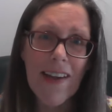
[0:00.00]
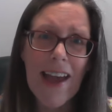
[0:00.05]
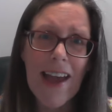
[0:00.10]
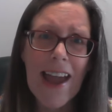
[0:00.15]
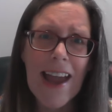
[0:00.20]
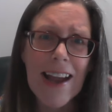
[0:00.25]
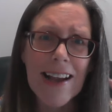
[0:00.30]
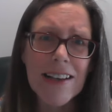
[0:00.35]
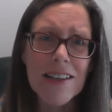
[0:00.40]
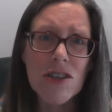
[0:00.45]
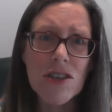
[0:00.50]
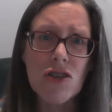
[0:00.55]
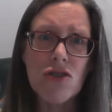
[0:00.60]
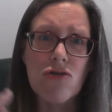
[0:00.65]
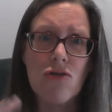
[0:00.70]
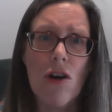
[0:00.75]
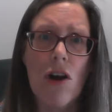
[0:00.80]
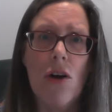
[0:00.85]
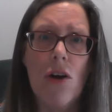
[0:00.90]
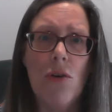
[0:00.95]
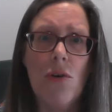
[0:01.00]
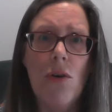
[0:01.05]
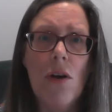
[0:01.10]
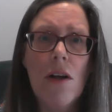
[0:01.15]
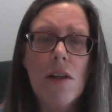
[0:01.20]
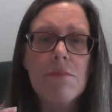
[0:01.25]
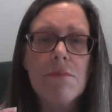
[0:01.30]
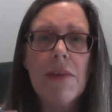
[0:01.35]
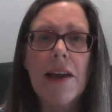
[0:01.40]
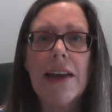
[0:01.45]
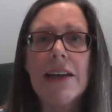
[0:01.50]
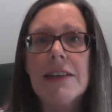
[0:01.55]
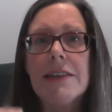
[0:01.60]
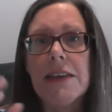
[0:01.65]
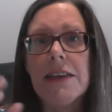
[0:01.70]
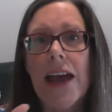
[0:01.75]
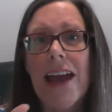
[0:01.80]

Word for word: Extro means